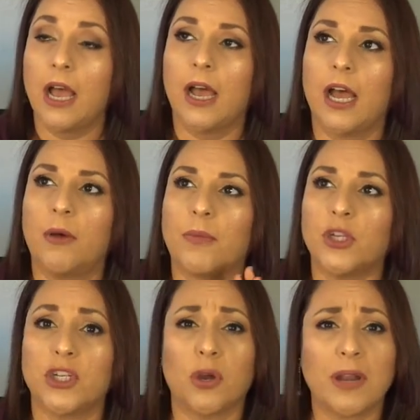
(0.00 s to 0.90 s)

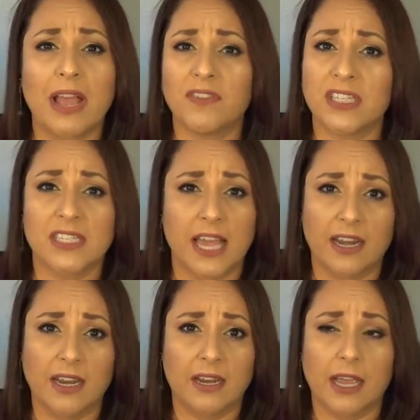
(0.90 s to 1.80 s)
You don't have to
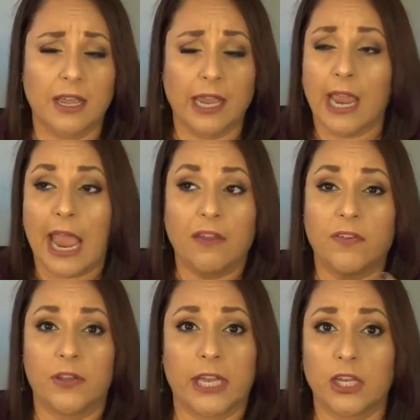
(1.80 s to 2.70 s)
set it. I
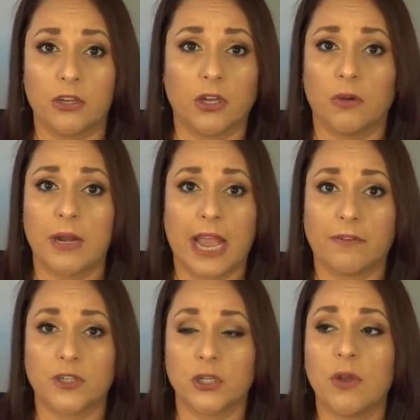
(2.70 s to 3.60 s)
feel like you don't
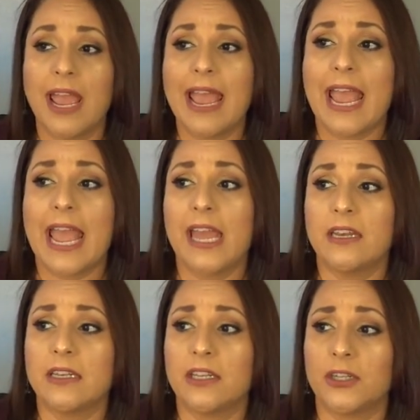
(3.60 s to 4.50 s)
have to,
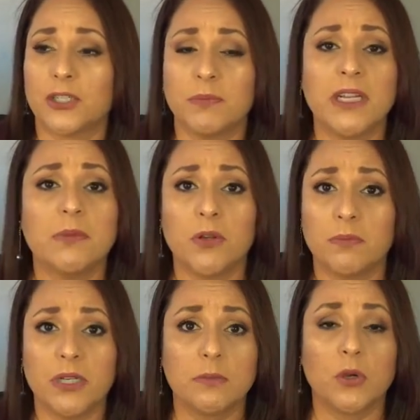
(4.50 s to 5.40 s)
and there's
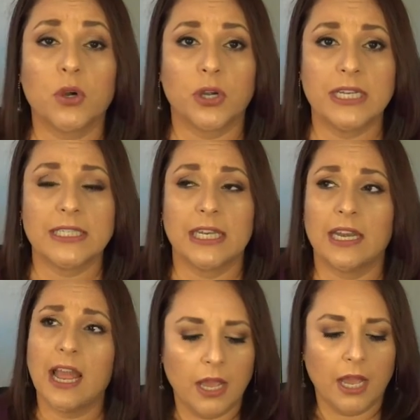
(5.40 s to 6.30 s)
minimal
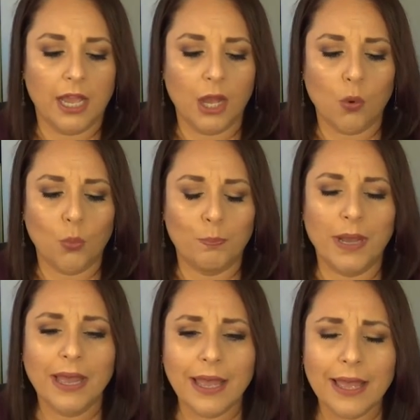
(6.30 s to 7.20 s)
creasing,
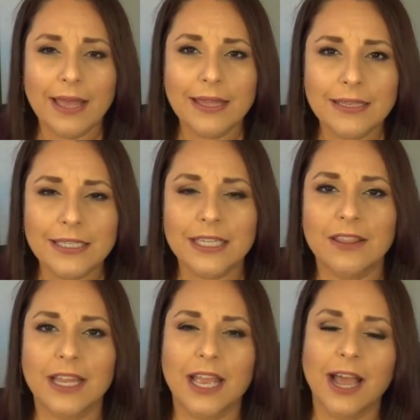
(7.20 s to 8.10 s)
but
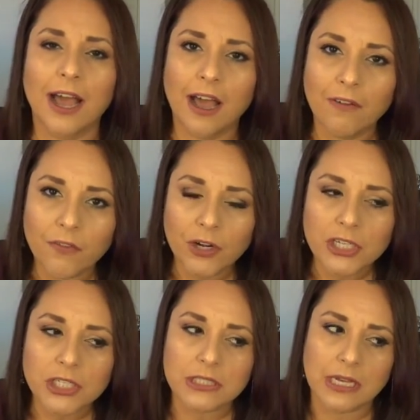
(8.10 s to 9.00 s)
the
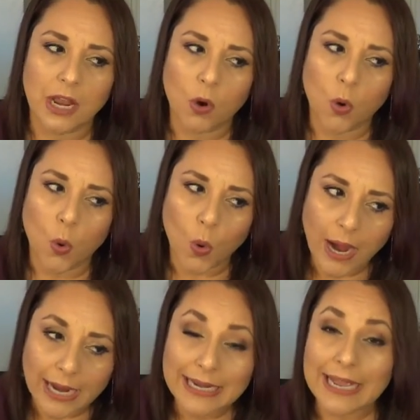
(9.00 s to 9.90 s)
coverage is not
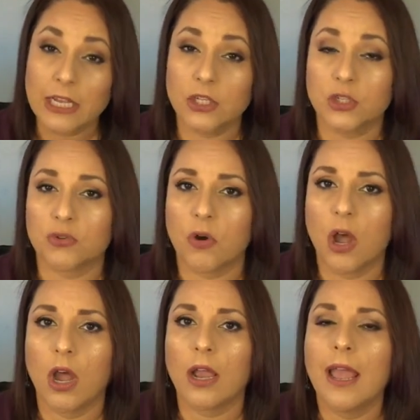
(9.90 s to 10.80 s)
quite as
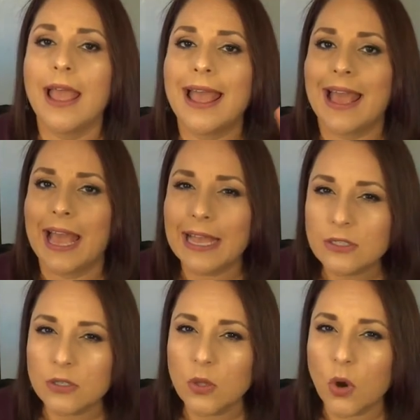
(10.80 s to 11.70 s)
strong
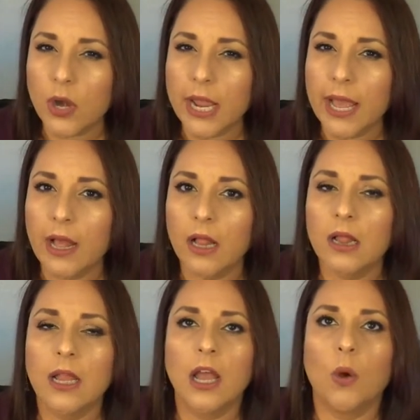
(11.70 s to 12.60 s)
as a
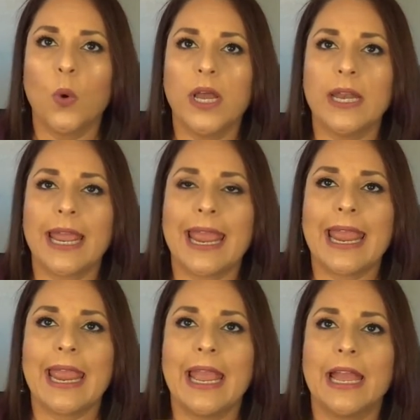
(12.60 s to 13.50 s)
L'Oreal one,
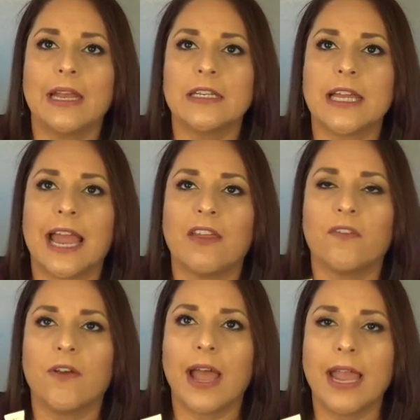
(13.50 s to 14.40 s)
and I
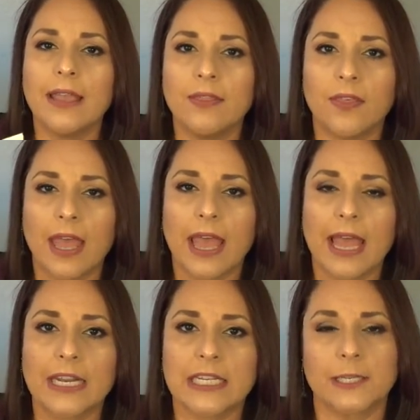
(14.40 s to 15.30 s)
find
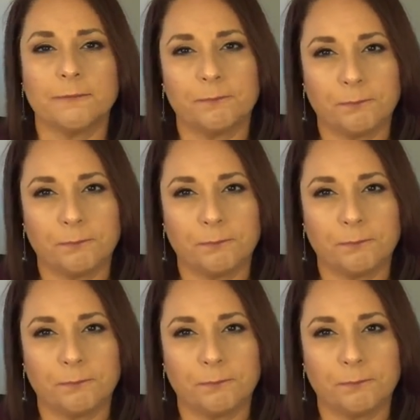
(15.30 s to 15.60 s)
that